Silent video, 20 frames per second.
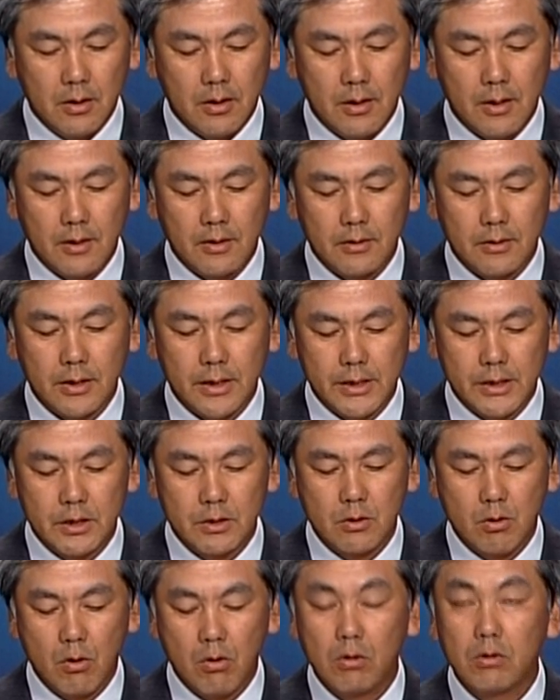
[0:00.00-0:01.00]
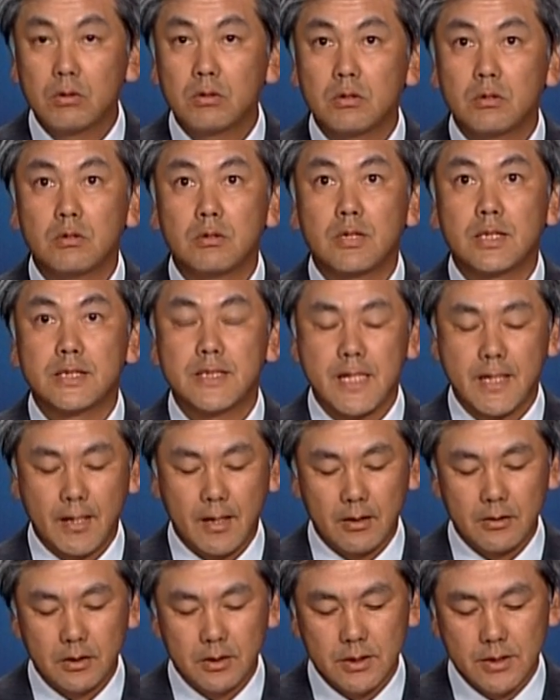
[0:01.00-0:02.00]
and installed on the
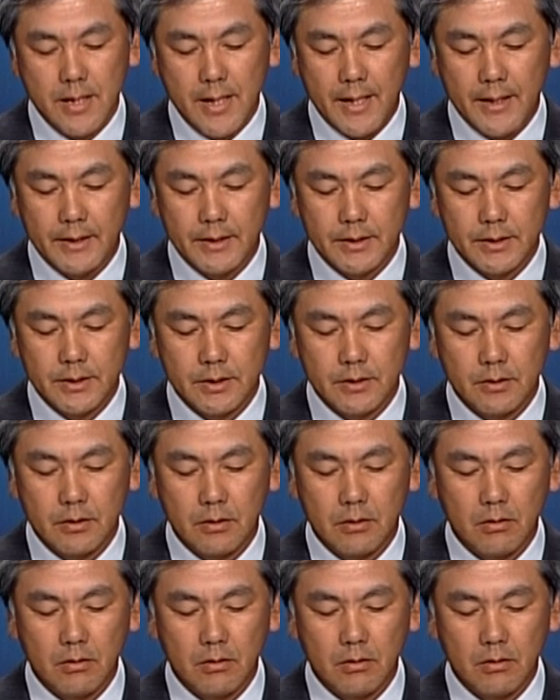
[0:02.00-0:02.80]
second stage